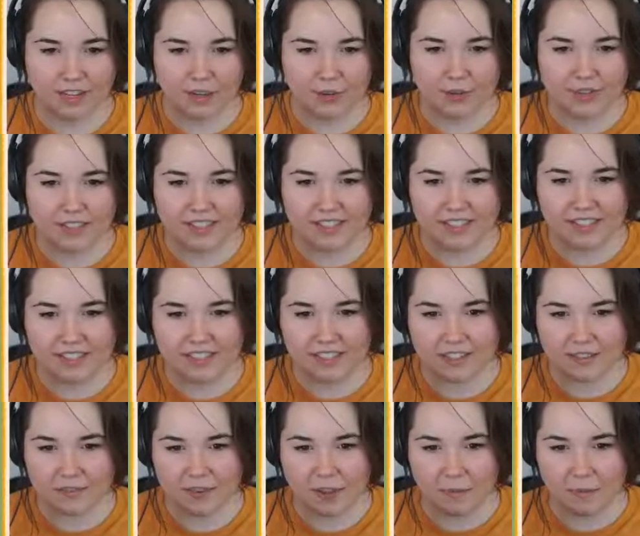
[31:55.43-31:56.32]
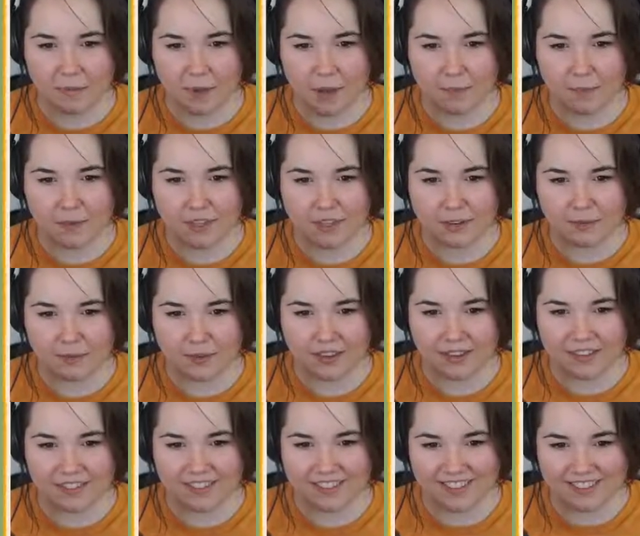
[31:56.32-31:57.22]
Rin says, if I'm Pumpkin
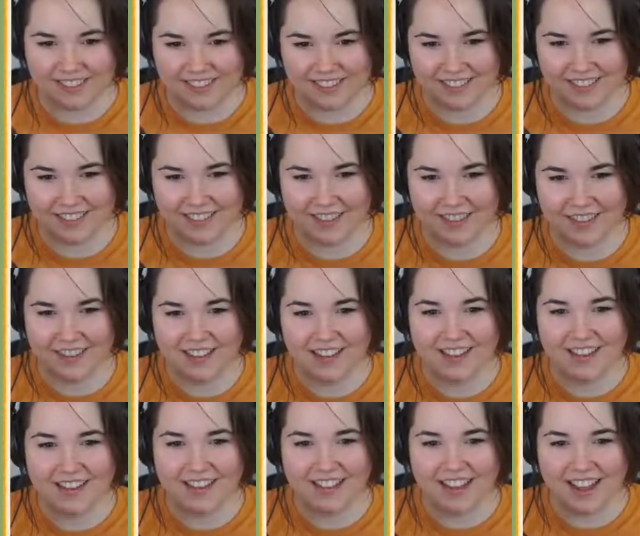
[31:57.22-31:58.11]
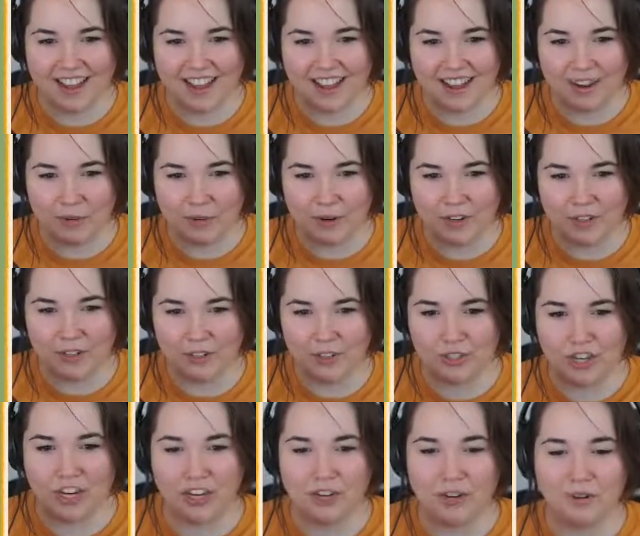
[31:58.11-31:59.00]
Rin, where's
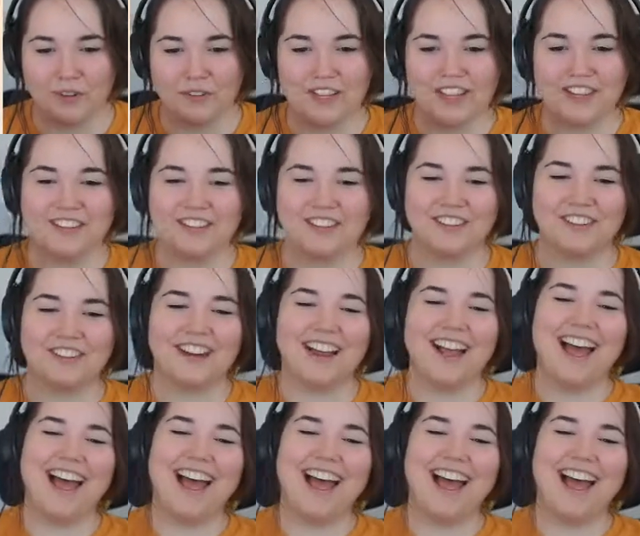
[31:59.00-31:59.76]
Jake-O-Lantern?